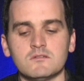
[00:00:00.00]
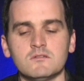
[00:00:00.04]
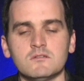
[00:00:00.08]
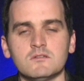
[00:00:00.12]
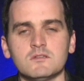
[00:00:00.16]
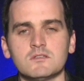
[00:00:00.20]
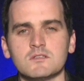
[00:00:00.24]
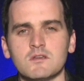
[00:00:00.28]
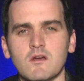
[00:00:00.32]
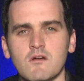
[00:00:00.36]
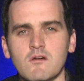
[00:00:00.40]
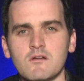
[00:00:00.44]

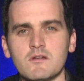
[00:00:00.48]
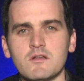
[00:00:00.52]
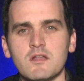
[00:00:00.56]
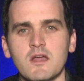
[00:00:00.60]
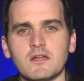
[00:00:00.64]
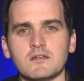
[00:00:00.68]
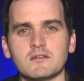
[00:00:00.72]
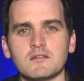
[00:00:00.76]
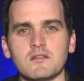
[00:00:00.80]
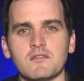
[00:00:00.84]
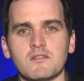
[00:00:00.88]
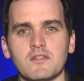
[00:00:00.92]
it's hard
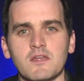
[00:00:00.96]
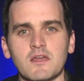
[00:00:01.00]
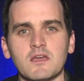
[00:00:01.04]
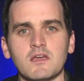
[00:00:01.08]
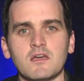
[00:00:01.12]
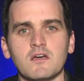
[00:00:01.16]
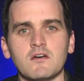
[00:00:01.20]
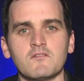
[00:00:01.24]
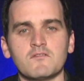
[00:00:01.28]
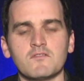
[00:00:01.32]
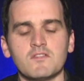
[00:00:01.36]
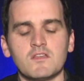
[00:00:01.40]
not to
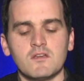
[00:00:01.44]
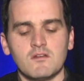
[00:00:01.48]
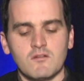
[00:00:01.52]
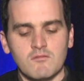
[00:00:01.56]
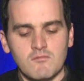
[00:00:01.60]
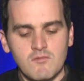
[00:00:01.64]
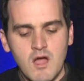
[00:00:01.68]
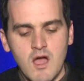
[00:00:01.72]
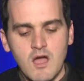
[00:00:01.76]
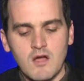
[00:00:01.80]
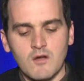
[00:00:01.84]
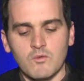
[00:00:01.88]
think of the
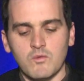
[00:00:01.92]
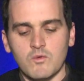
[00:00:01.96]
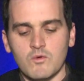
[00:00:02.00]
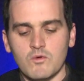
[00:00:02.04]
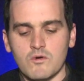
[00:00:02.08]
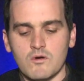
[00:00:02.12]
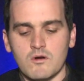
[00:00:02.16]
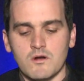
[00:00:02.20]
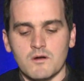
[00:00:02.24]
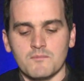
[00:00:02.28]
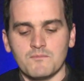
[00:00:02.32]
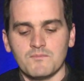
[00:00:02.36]
Iraq
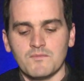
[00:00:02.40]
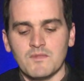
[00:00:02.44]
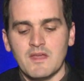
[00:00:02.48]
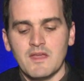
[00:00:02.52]
War.